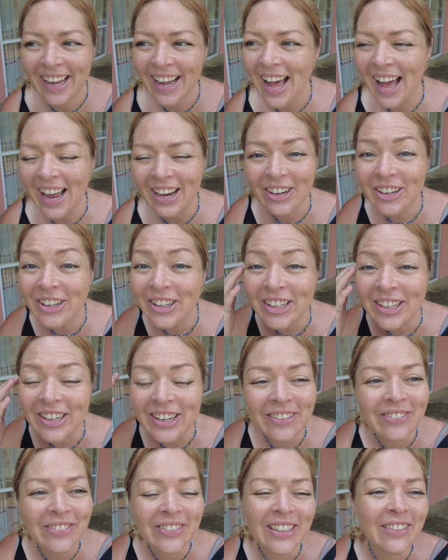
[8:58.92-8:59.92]
I couldn't
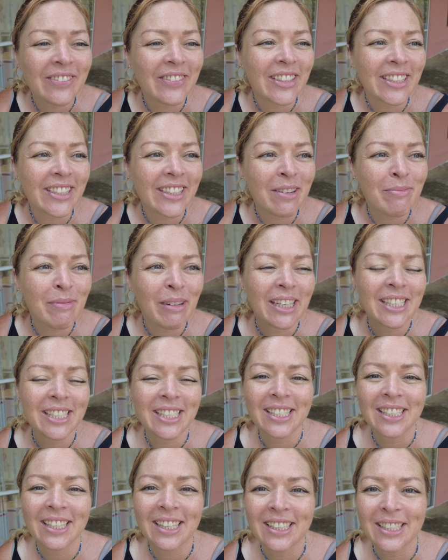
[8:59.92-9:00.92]
have even
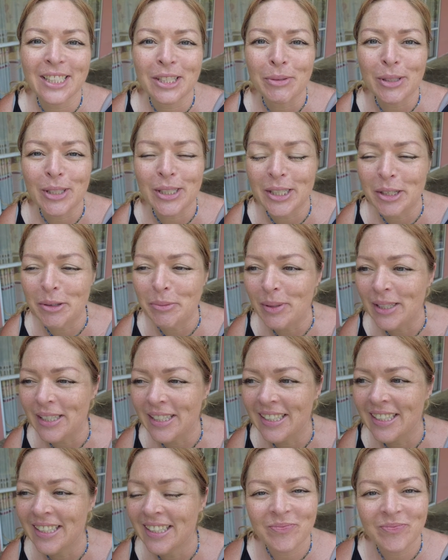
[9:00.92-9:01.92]
imagined that this was gonna
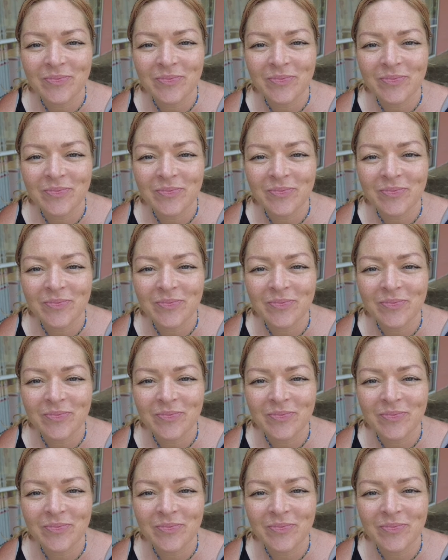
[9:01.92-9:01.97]
be